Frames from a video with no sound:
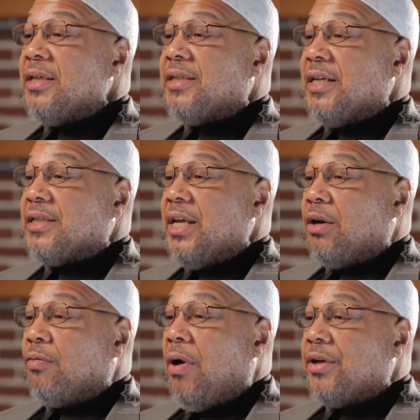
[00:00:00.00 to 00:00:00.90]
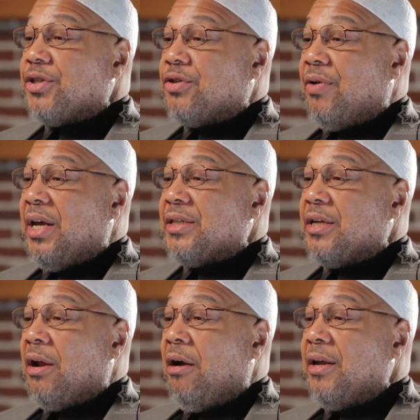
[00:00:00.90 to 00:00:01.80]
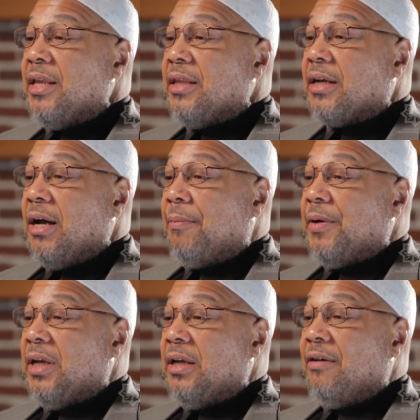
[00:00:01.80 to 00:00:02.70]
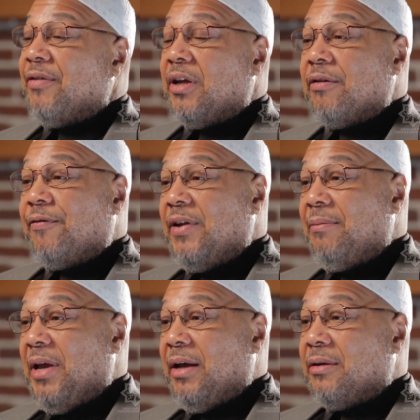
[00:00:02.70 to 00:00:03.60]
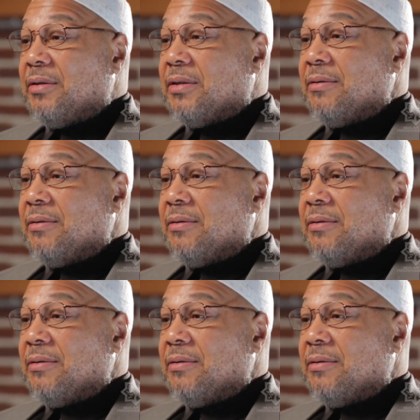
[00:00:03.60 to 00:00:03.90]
since they cross dress and are in the company of other females.